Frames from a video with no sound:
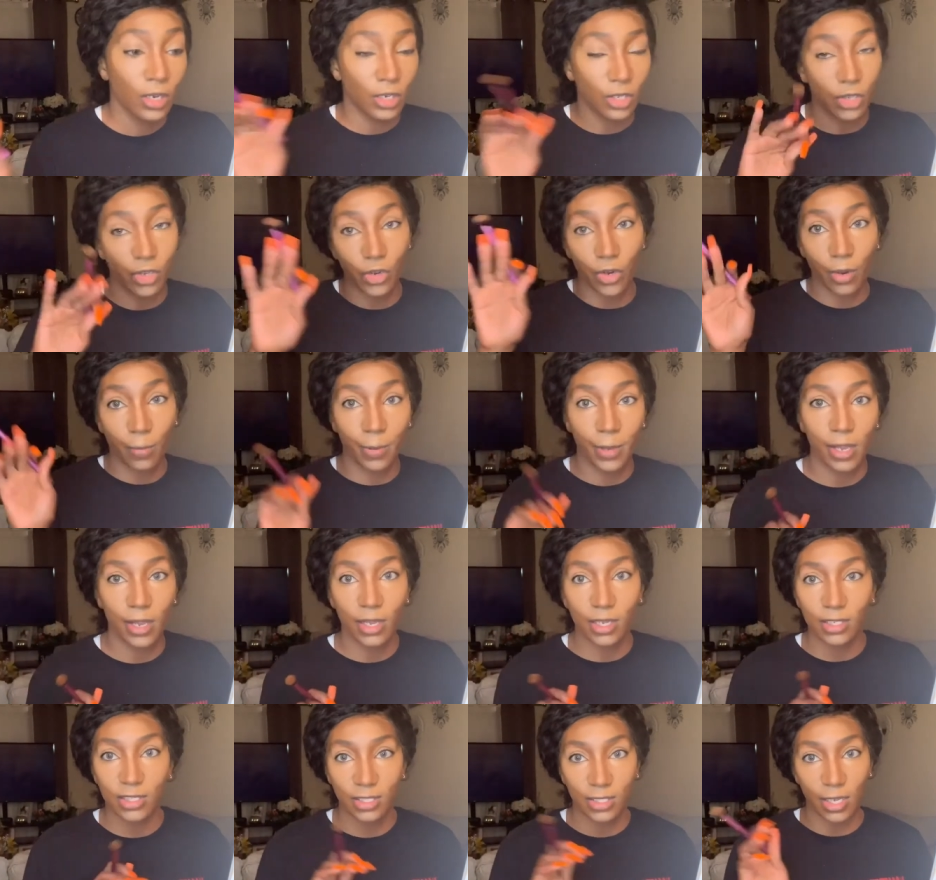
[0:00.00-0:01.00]

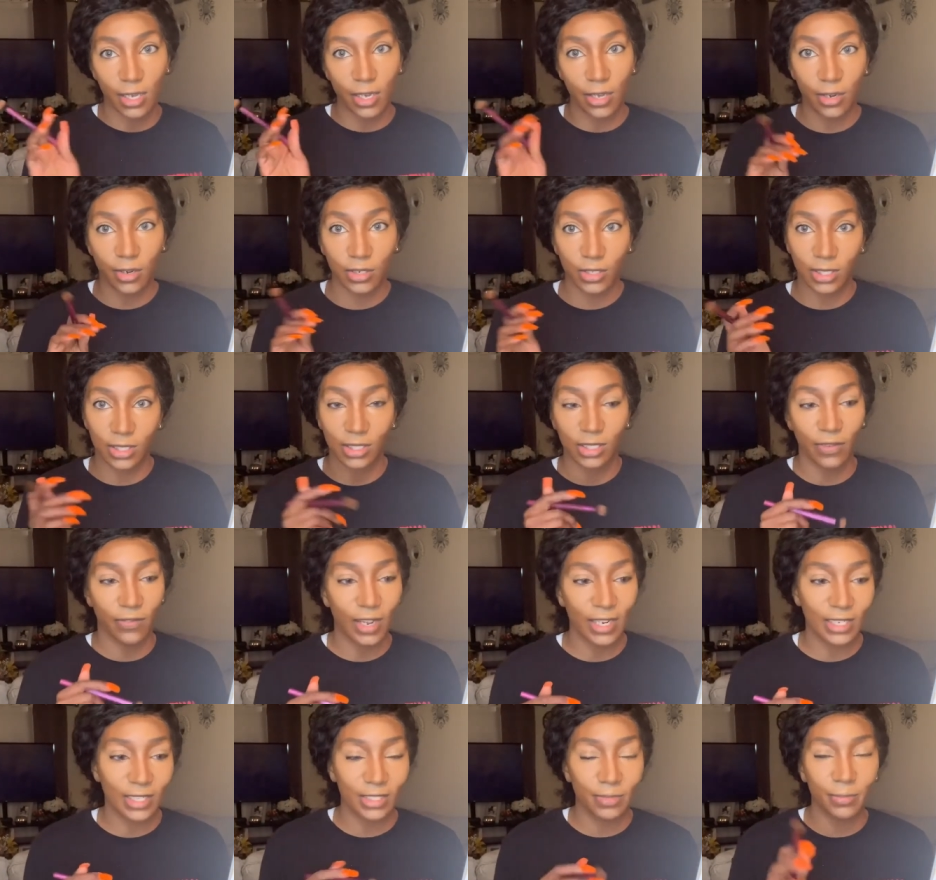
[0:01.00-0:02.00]
European standards and stuff
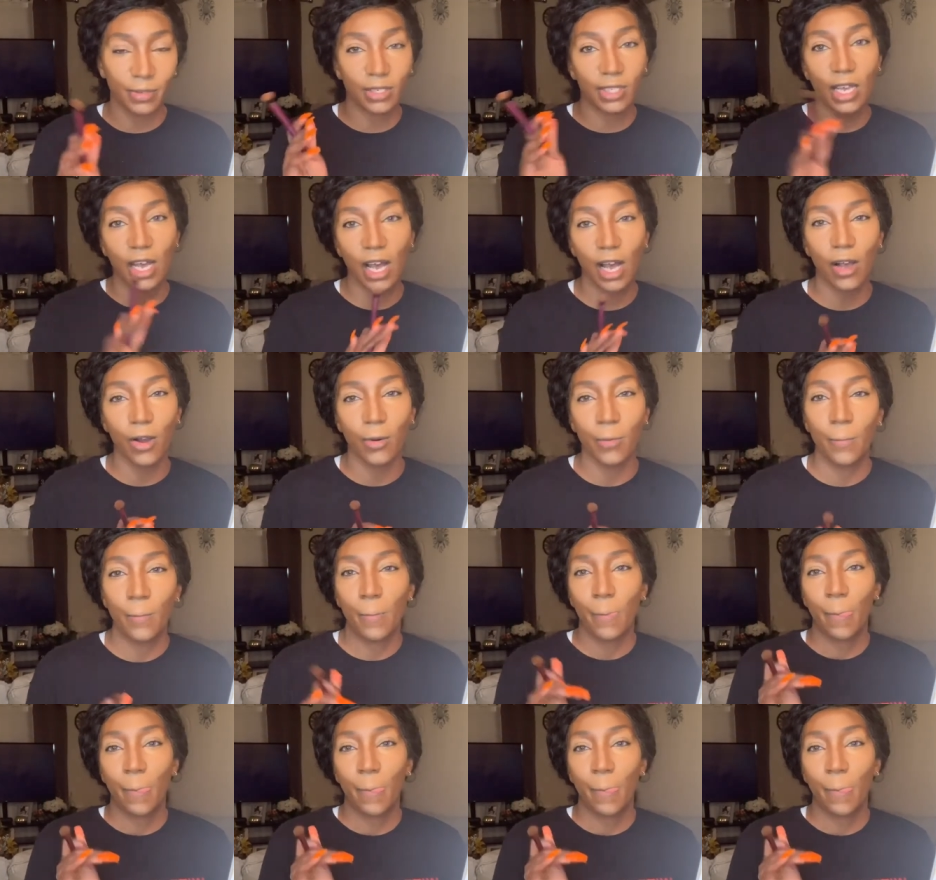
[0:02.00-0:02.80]
like this. But y'all,